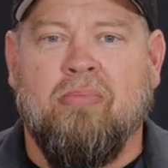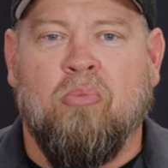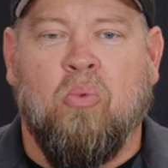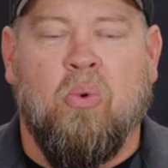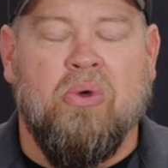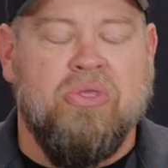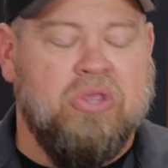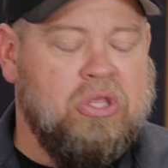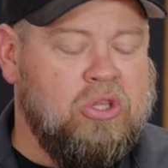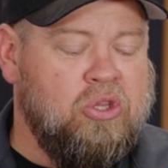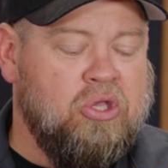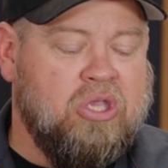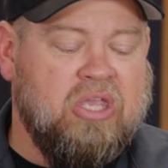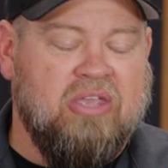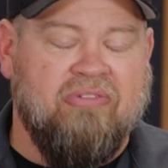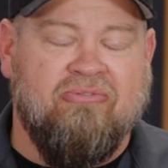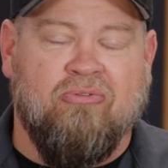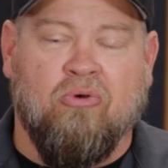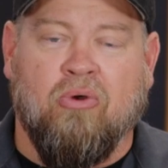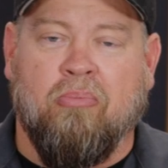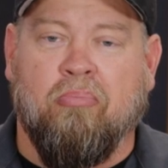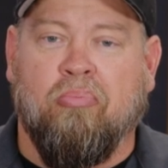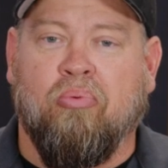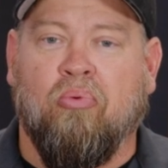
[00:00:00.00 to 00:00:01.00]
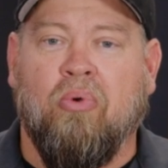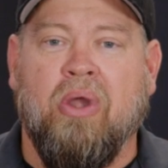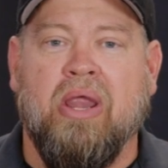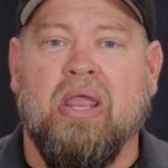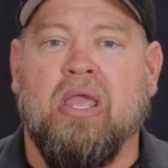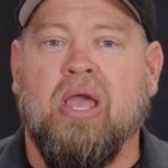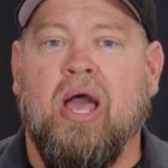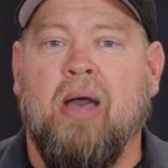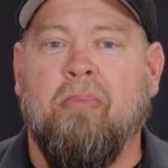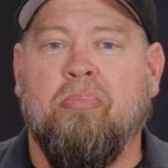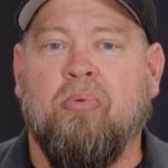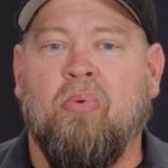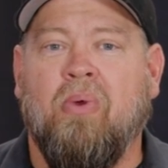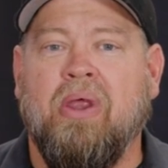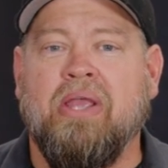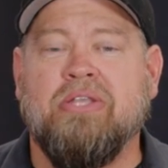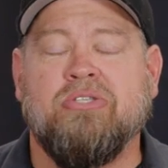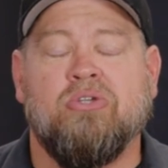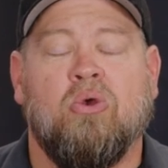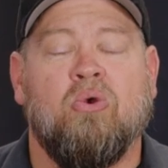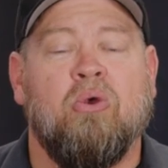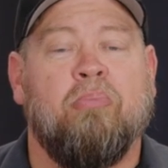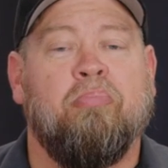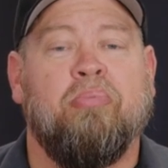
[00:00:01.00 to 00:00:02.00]
Whether you're looking for brake
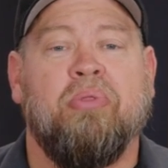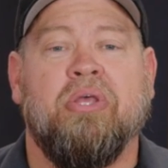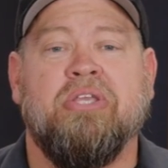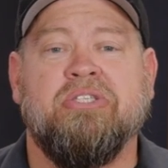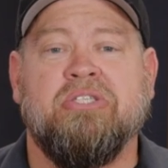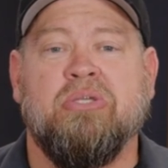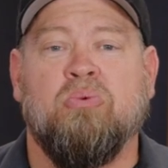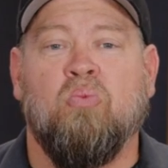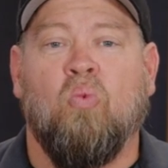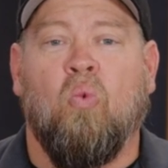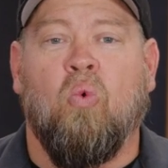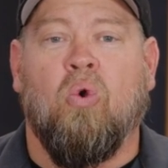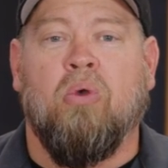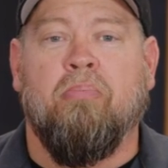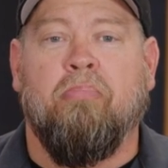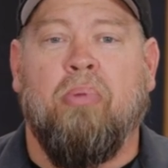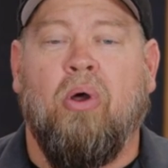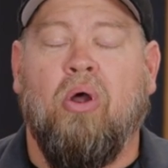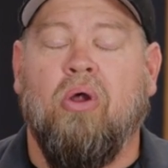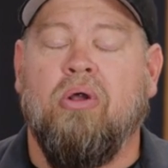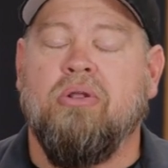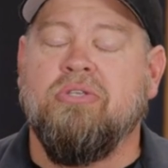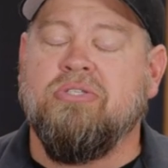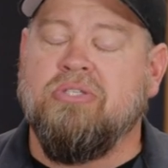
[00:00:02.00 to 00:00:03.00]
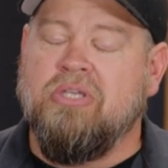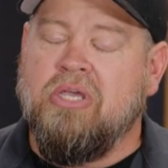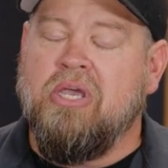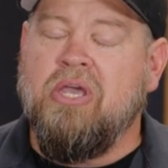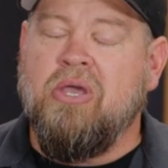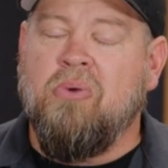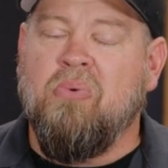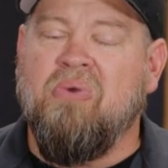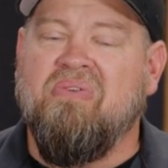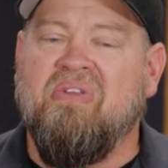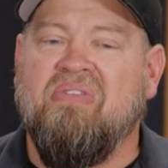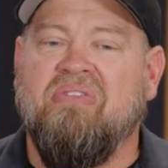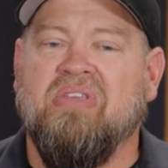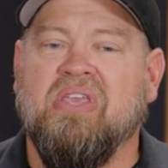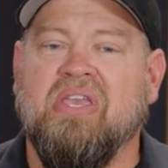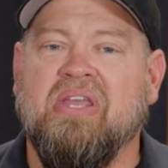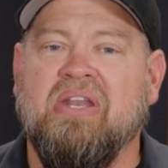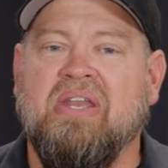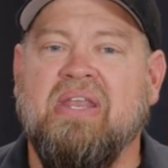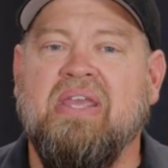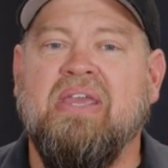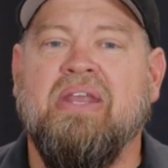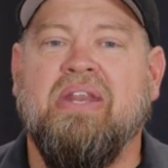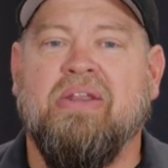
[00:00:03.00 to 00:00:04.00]
upgrades or replacing worn parts, we have everything you
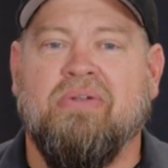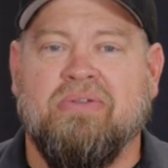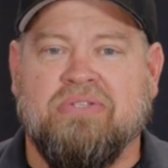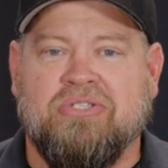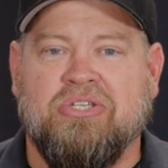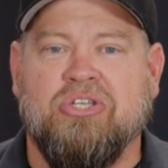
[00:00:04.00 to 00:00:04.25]
need here at